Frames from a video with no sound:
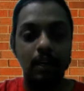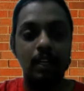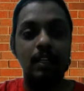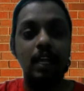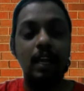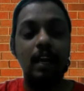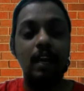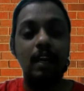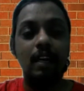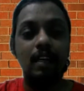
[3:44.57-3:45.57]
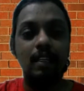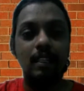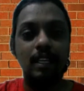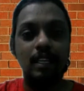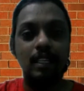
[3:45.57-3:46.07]
Then
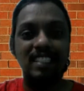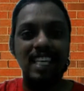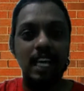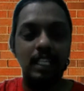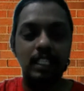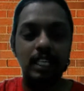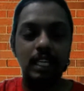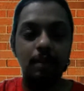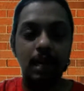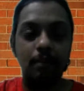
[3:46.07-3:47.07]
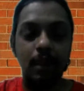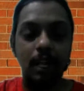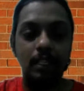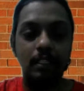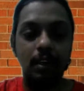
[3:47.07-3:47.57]
there is CI/CD
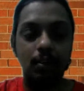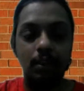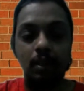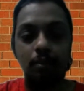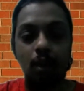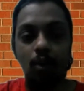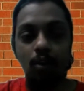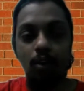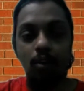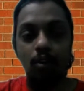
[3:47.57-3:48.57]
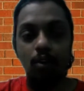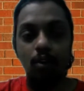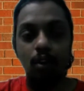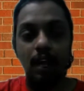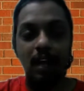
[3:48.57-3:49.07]
pipelines, how to deploy the
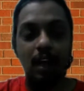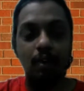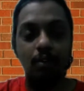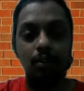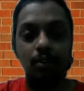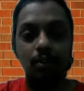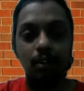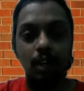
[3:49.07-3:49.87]
code and how to